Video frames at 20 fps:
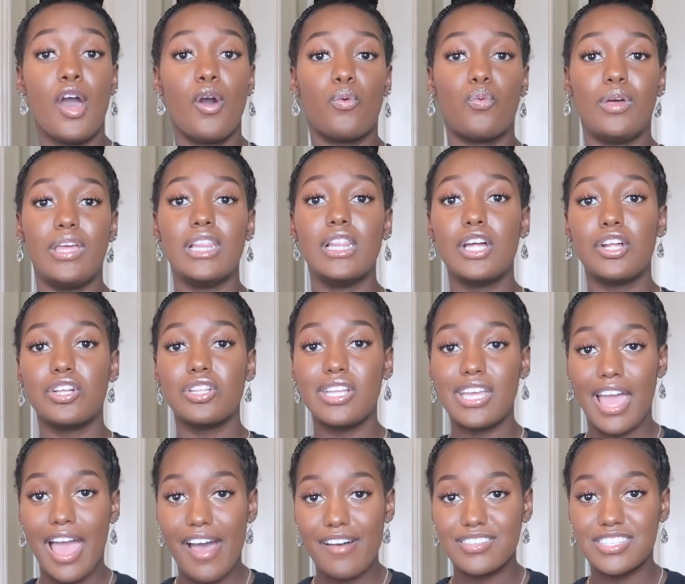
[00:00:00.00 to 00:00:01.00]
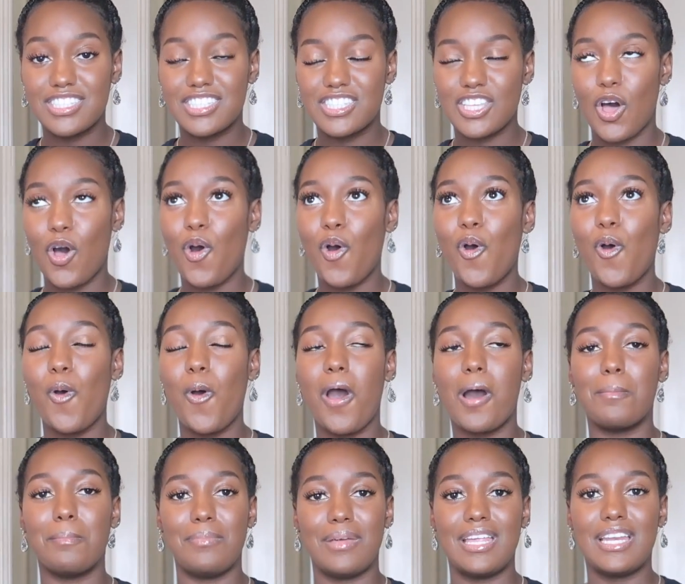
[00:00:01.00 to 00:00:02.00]
We literally have so
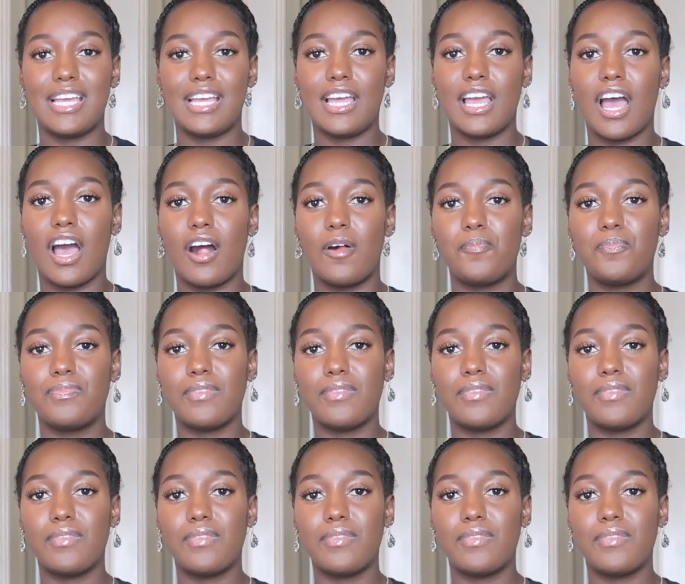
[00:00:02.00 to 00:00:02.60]
many